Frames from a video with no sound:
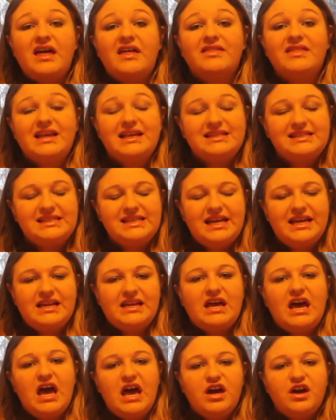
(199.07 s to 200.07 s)
And that's it.
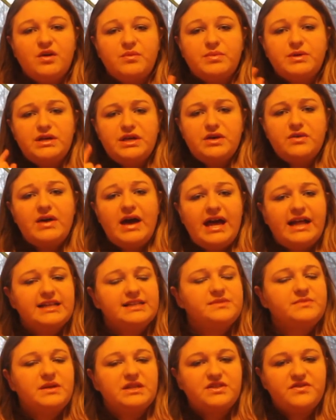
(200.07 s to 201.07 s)
I hope you had
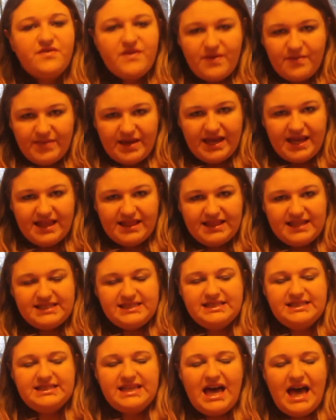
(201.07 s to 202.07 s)
as much fun making
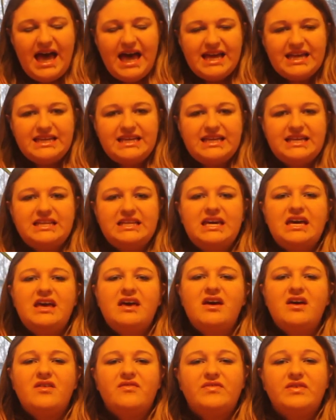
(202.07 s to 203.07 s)
this as I did.
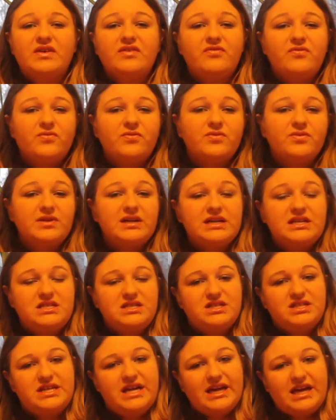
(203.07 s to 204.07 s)
Feel free
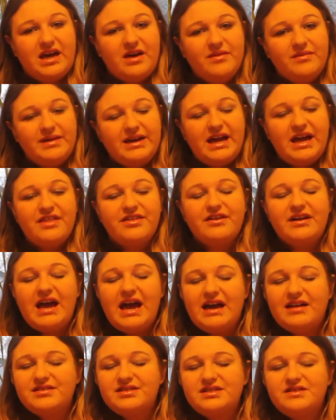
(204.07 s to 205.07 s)
to check out my other
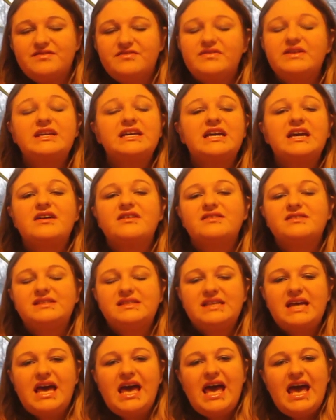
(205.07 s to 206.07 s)
how-to
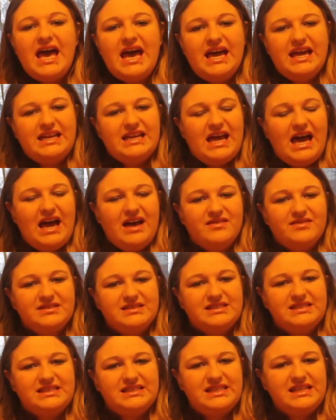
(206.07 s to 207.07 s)
videos, and I
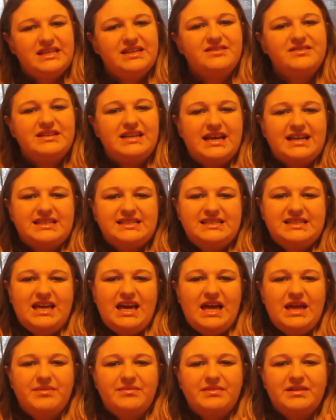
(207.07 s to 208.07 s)
will see you next
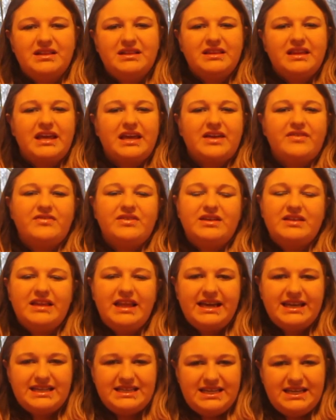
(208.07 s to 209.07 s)
time. Like if you
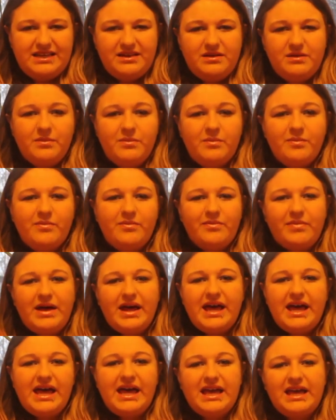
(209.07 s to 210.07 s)
liked it.
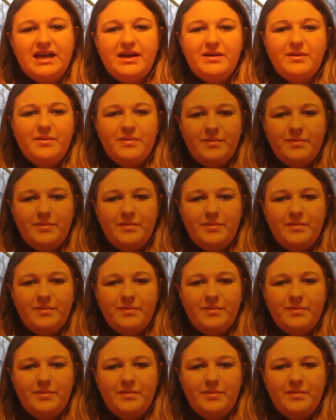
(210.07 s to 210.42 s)
Bye!